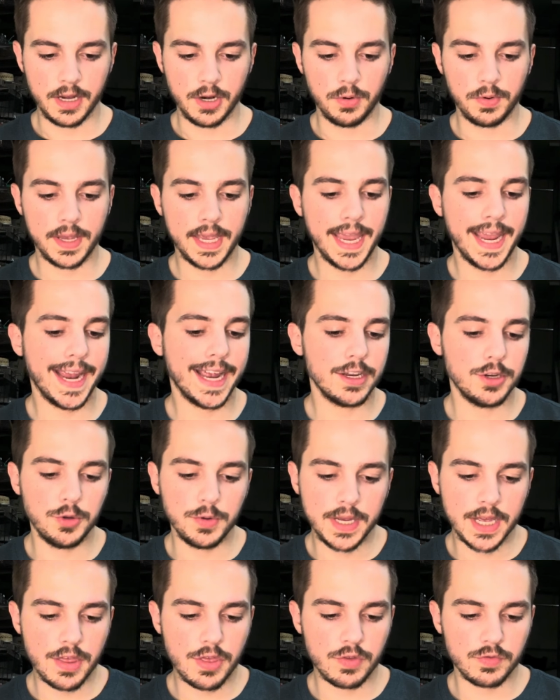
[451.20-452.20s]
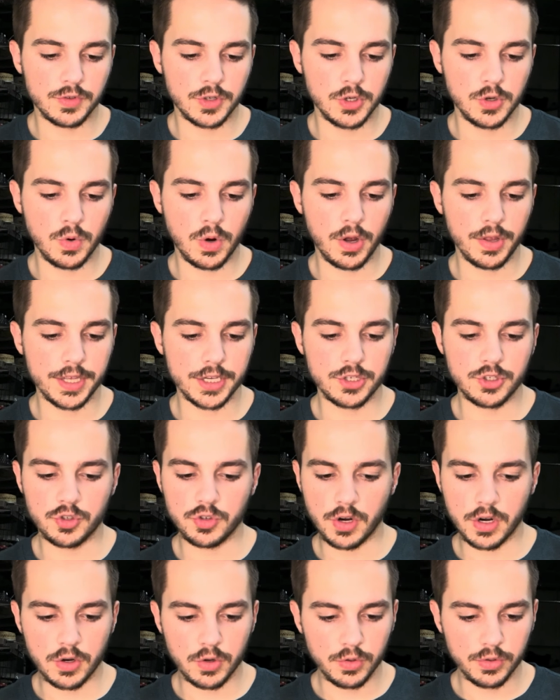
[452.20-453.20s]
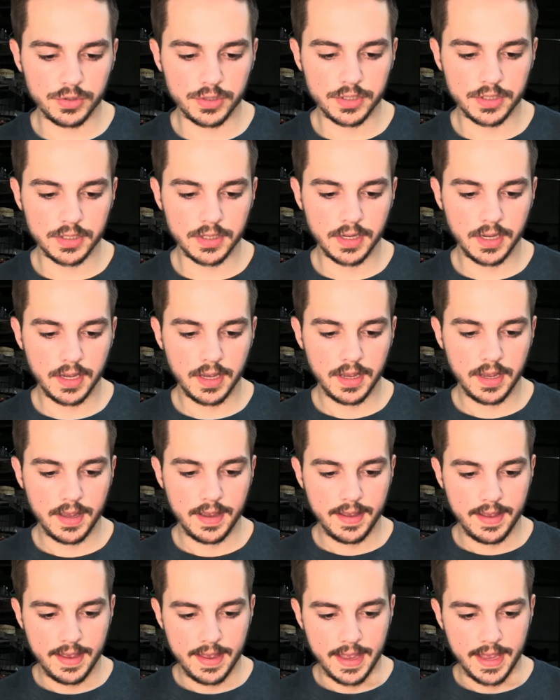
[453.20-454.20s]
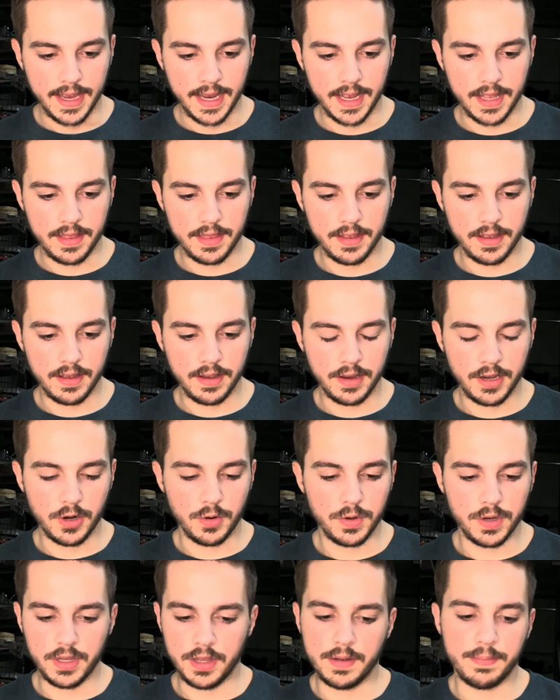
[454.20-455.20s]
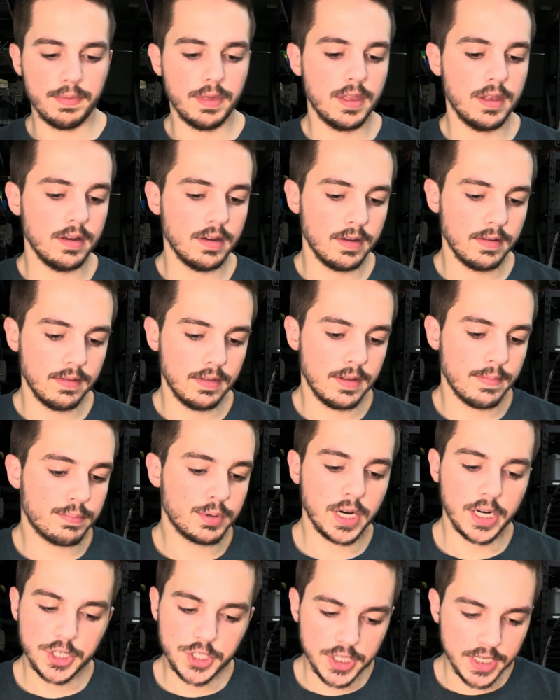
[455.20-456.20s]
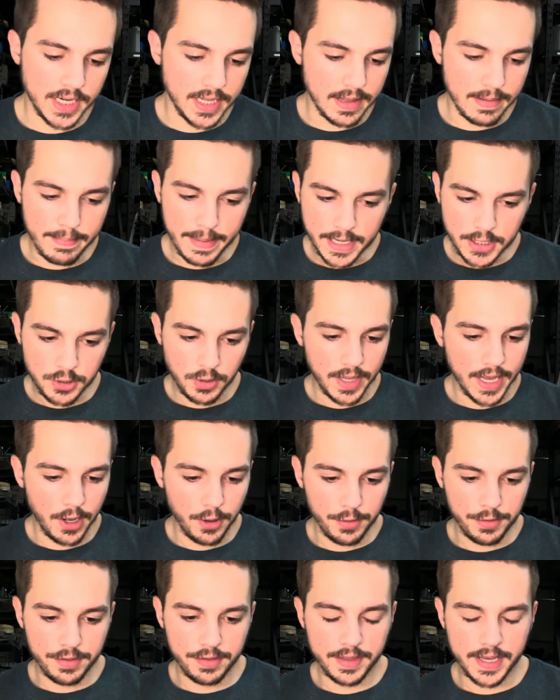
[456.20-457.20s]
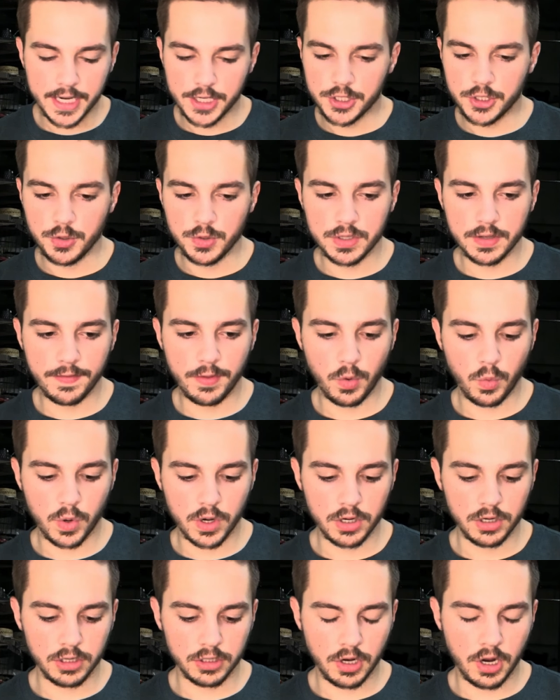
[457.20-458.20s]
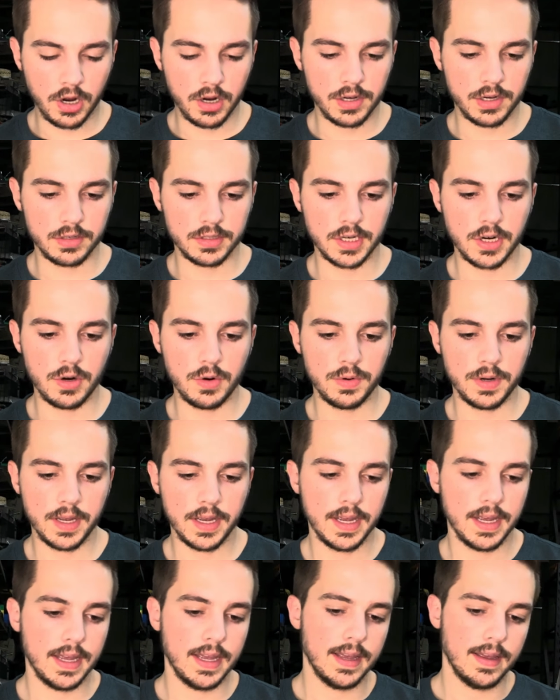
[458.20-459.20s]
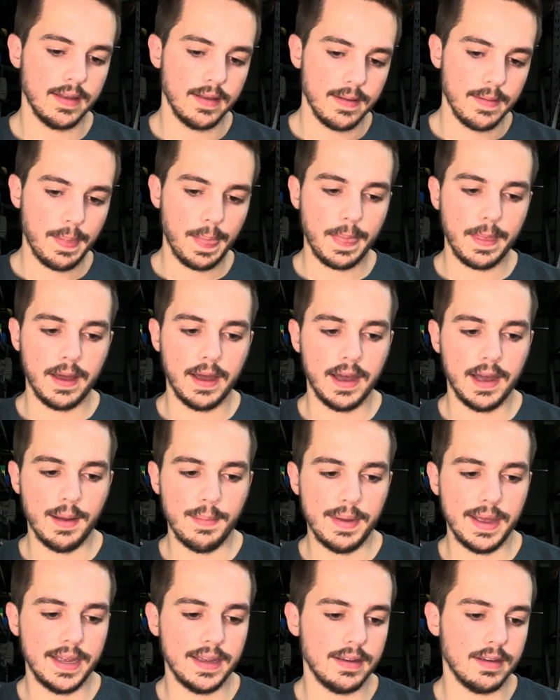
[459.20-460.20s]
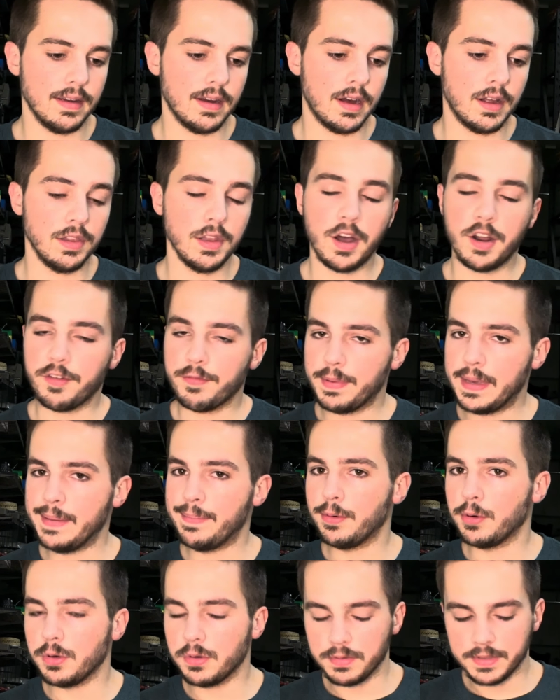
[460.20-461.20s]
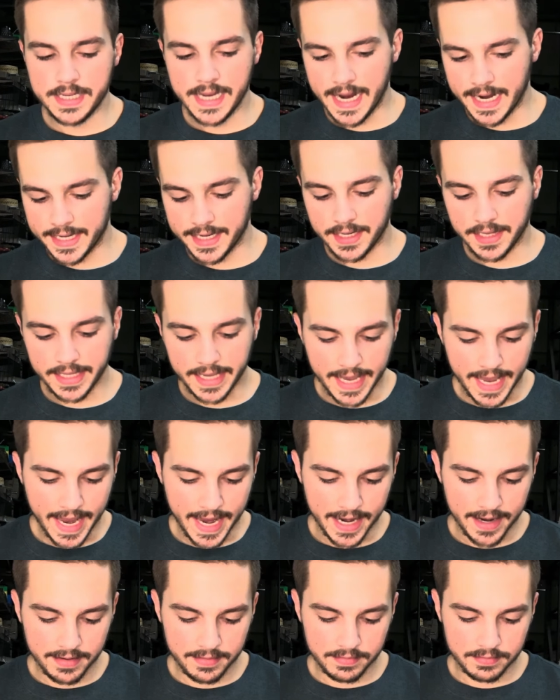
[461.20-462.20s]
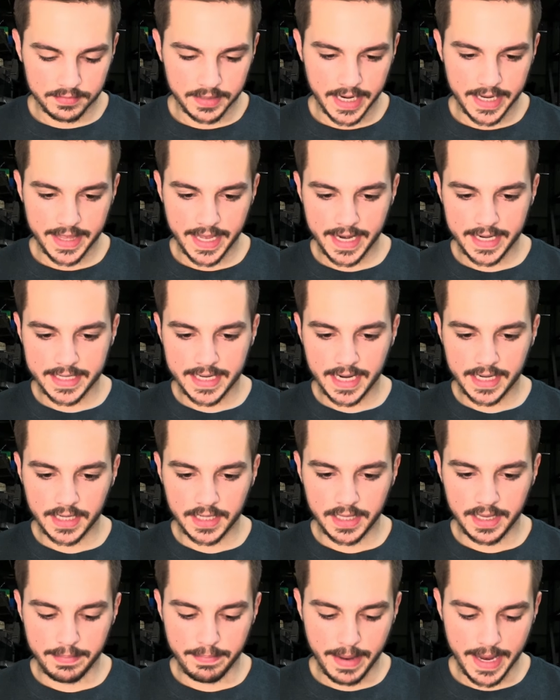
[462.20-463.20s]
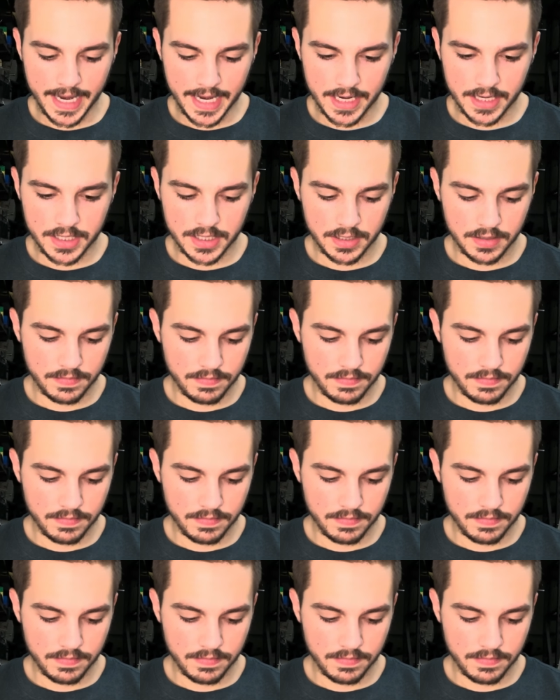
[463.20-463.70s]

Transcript: Can you get through all the struggles and the depression and the mental health issues of the world on your own? A lot of people technically can, right? They can technically make it